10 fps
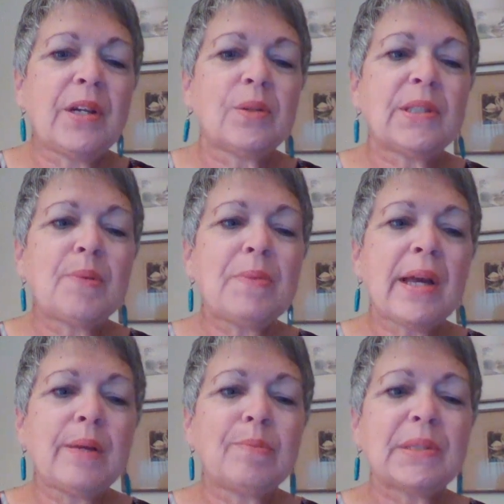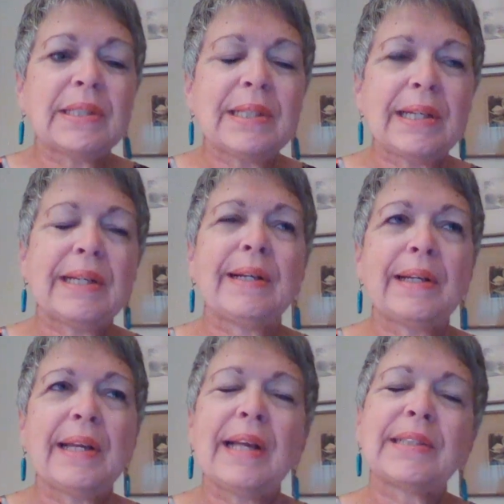Sometimes,
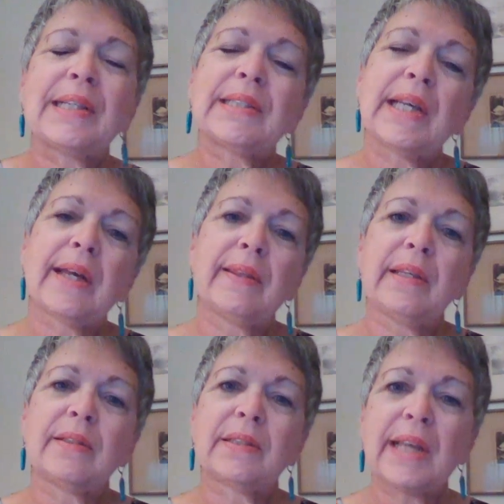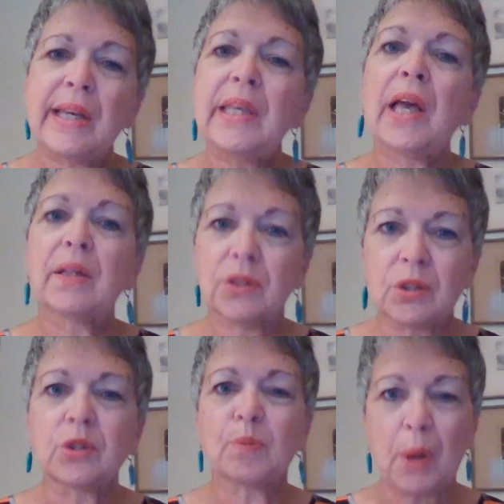as I said, these saying yes
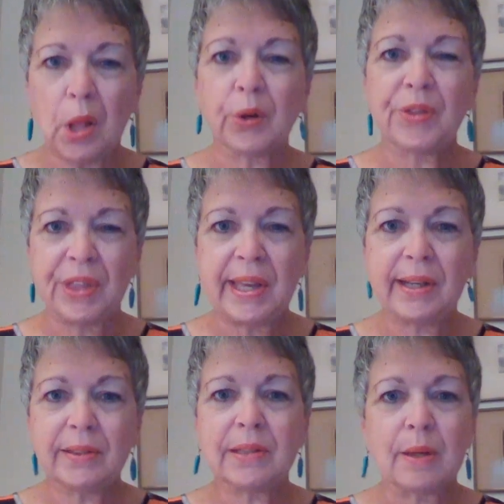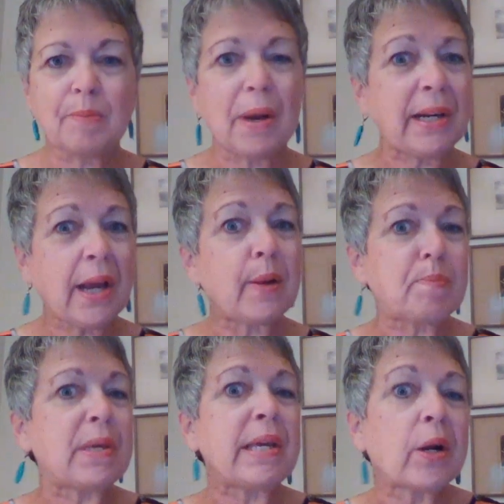to smaller things, it might not
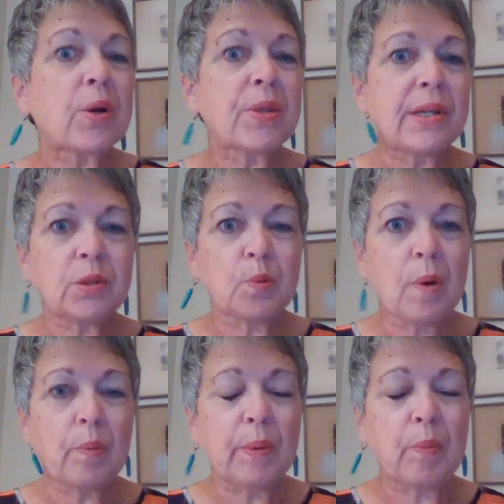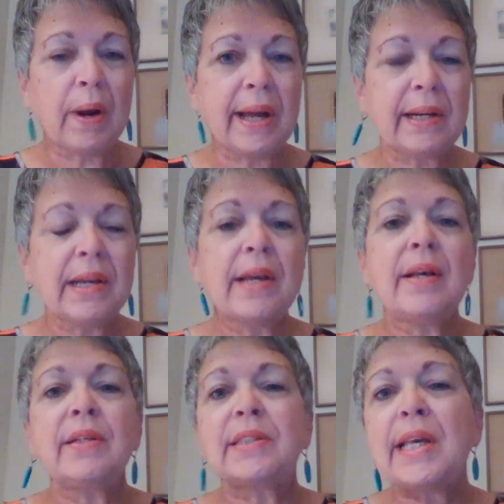appear that it's what we want.
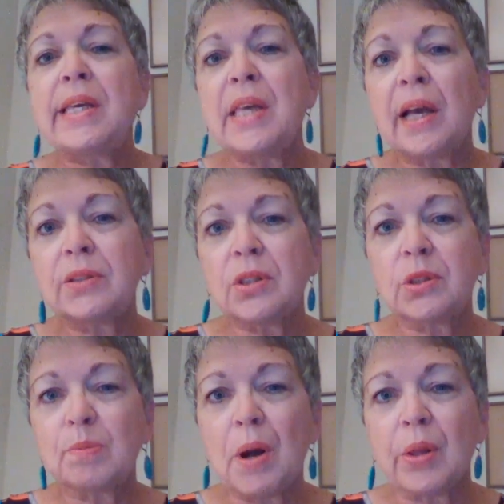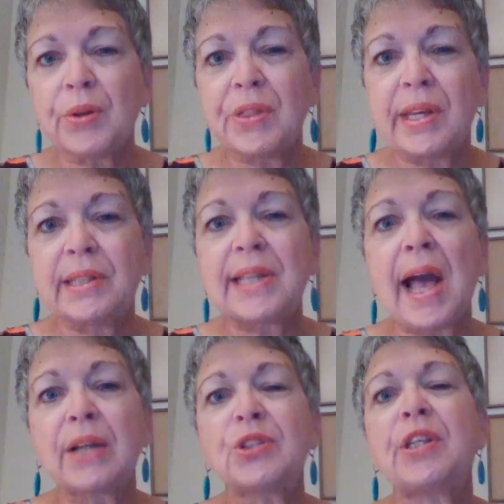Saying yes to smaller things
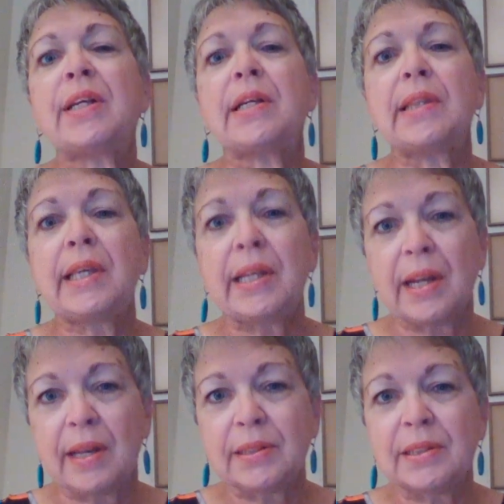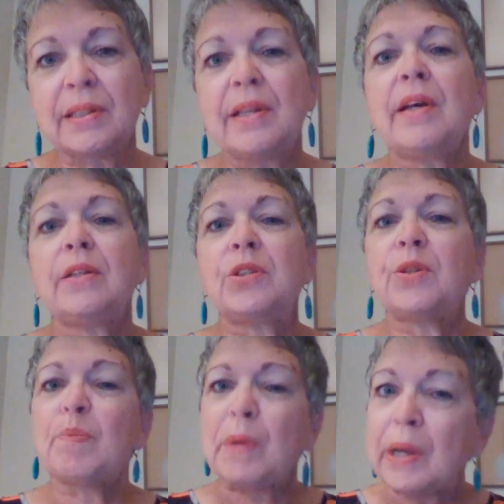actually can lead us
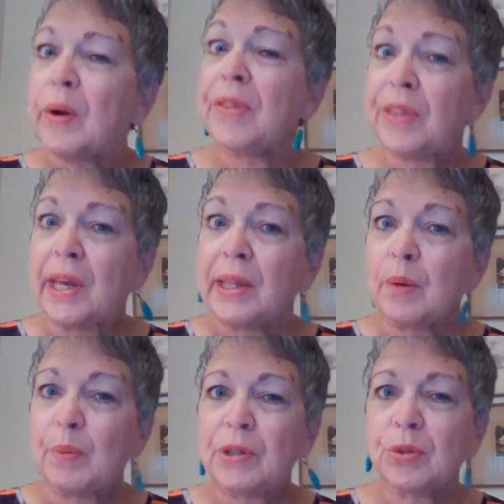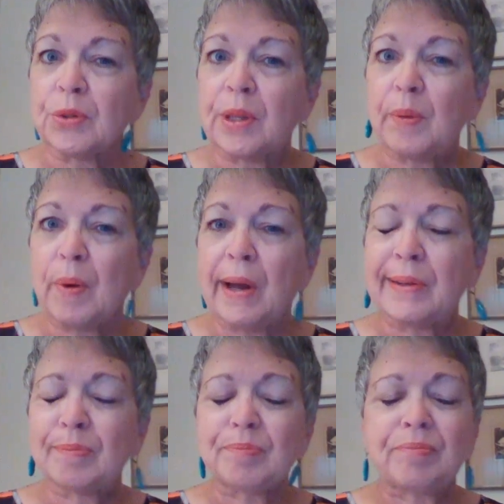to the bigger thing that we truly
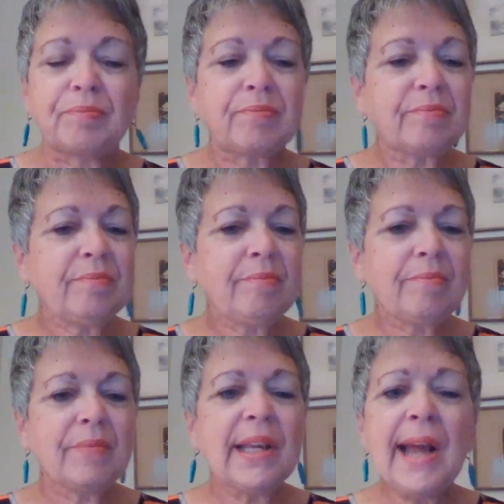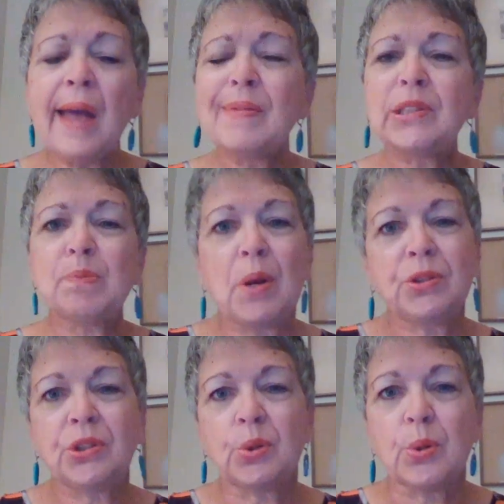want. And I have a small
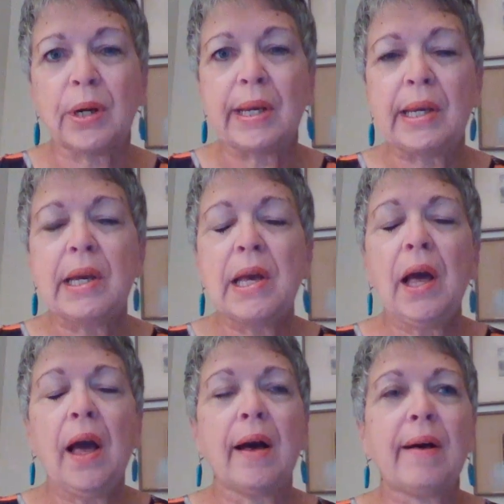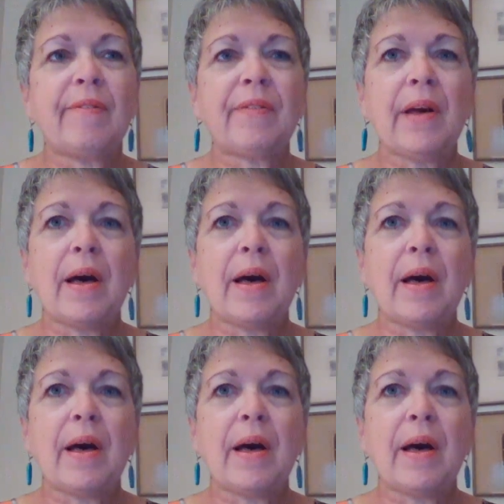story of